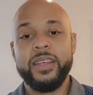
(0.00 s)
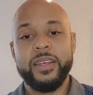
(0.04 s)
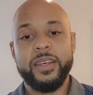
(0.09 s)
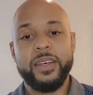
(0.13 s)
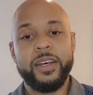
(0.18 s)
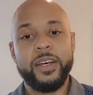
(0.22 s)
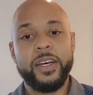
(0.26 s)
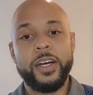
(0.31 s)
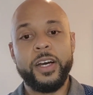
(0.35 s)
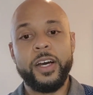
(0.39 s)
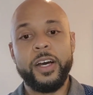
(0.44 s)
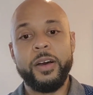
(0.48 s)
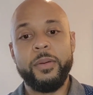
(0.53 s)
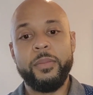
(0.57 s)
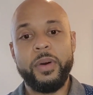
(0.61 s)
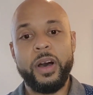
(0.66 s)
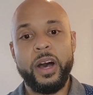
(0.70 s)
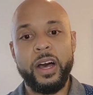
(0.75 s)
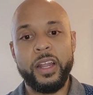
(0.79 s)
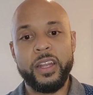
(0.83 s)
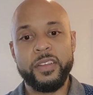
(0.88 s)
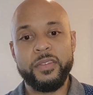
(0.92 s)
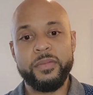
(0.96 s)
Um,
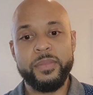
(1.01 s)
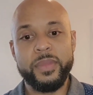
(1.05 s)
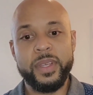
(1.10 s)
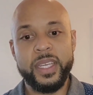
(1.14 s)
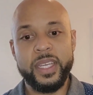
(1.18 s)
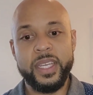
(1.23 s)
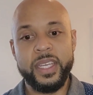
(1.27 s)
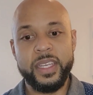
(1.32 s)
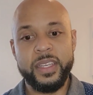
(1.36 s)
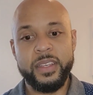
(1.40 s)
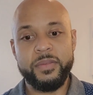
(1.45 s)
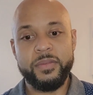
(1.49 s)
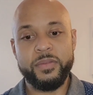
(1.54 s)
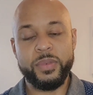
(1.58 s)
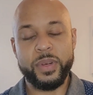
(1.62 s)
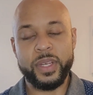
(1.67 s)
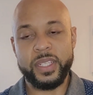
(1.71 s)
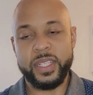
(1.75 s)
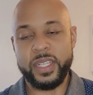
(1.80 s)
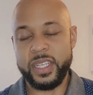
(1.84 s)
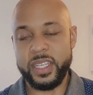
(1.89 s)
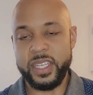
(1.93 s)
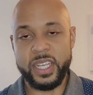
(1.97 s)
all of me
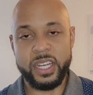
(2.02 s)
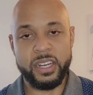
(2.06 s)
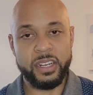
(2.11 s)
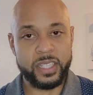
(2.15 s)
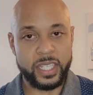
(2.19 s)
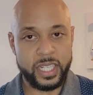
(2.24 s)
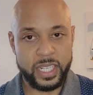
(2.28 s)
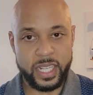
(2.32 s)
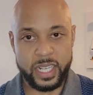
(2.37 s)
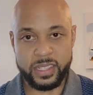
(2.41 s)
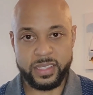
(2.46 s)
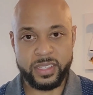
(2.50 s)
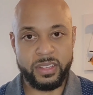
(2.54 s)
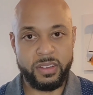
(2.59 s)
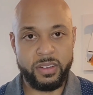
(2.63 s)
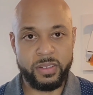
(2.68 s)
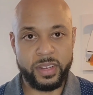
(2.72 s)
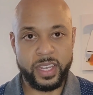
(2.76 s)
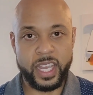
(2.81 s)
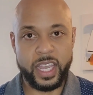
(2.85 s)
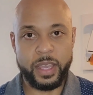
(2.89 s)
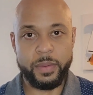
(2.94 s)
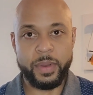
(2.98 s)
when the year that that
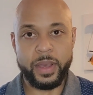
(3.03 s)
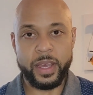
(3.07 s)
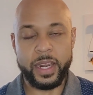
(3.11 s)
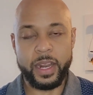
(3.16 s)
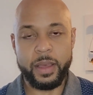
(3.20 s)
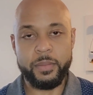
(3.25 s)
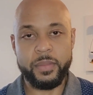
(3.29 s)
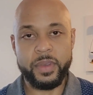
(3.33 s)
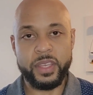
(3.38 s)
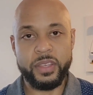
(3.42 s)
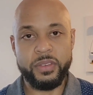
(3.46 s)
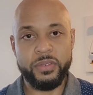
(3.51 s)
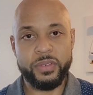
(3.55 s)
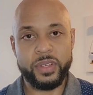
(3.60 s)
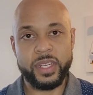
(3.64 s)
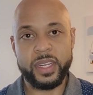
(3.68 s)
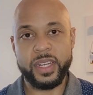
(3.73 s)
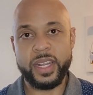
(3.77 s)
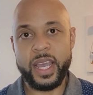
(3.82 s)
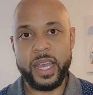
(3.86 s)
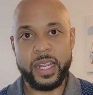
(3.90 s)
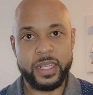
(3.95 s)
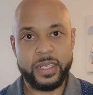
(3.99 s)
song came out i mean you could
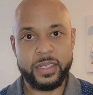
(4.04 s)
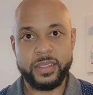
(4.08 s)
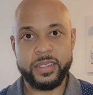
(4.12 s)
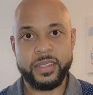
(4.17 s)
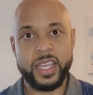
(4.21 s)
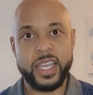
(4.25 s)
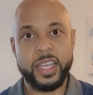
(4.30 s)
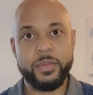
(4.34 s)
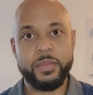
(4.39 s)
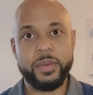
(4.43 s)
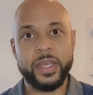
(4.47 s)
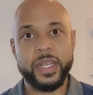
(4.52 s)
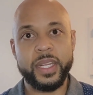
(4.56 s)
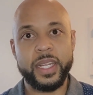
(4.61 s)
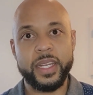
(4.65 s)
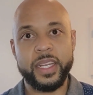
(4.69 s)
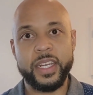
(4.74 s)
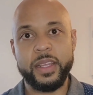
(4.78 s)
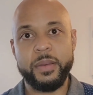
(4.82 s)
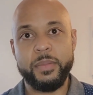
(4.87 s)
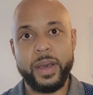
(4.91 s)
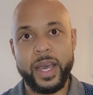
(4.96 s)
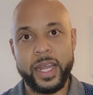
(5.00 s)
not escape it at
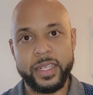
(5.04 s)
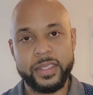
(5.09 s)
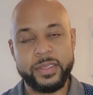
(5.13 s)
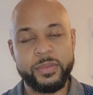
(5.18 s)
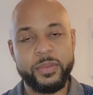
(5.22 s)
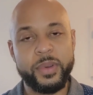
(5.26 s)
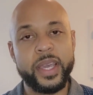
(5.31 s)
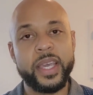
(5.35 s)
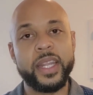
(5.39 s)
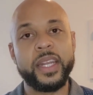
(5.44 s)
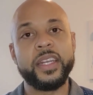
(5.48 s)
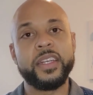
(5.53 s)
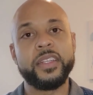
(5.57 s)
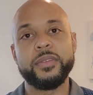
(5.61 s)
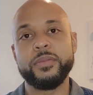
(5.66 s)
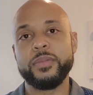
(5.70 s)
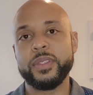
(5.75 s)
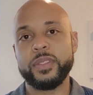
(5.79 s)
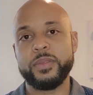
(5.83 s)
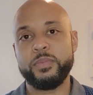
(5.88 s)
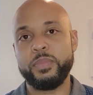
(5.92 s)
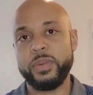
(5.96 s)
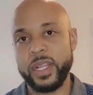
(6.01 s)
anybody's wedding it
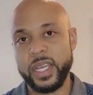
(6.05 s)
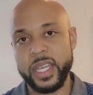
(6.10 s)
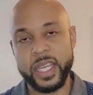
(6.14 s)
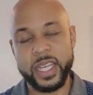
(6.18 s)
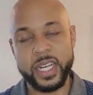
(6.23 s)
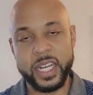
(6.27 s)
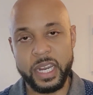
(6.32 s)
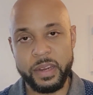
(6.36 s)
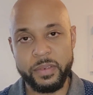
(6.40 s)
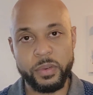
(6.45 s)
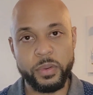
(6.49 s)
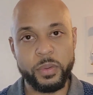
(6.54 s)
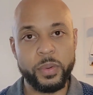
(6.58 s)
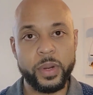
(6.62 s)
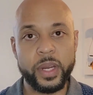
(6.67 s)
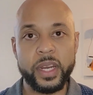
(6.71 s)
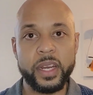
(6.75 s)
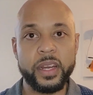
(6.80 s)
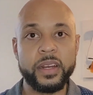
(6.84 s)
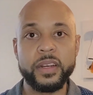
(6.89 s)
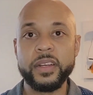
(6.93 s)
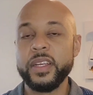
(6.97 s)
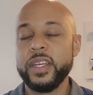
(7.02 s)
was played
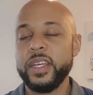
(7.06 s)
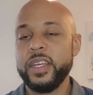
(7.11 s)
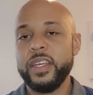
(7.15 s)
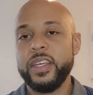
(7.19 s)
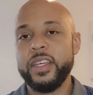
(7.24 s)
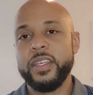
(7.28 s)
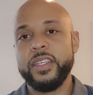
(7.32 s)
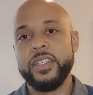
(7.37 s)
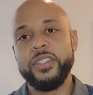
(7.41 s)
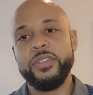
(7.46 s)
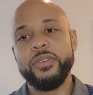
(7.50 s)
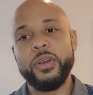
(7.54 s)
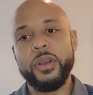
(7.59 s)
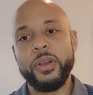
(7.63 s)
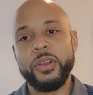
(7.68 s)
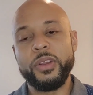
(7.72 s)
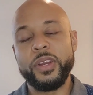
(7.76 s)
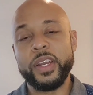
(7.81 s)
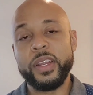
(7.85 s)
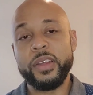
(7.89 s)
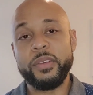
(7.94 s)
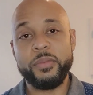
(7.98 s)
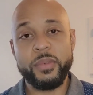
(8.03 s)
everywhere you
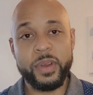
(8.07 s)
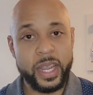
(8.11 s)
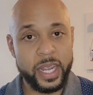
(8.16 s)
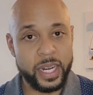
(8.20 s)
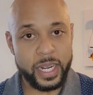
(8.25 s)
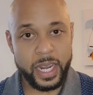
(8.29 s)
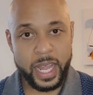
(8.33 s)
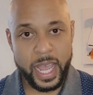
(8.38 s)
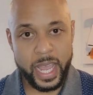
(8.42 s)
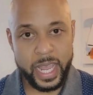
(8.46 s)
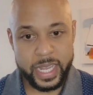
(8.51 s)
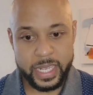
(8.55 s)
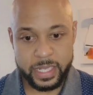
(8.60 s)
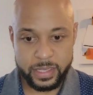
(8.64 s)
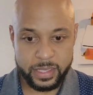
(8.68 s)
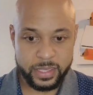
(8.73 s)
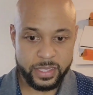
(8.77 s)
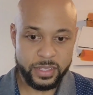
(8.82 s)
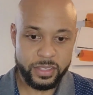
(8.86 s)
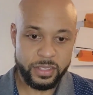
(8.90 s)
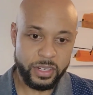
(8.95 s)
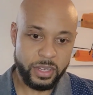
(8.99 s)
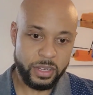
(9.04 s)
heard it at red lights
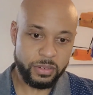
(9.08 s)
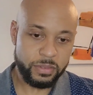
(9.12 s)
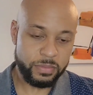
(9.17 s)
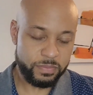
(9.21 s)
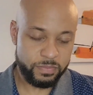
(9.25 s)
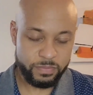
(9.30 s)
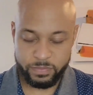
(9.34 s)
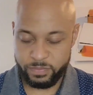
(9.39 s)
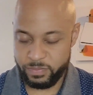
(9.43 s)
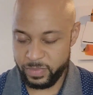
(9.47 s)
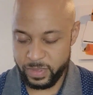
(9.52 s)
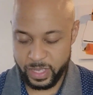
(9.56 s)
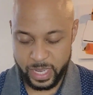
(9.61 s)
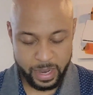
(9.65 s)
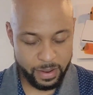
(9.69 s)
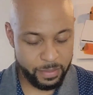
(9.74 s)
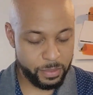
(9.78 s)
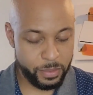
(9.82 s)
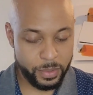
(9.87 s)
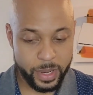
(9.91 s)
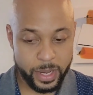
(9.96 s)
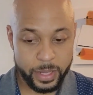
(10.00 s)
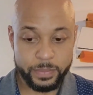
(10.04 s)
you know
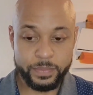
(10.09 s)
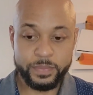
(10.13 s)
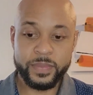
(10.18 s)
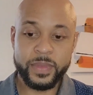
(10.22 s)
everywhere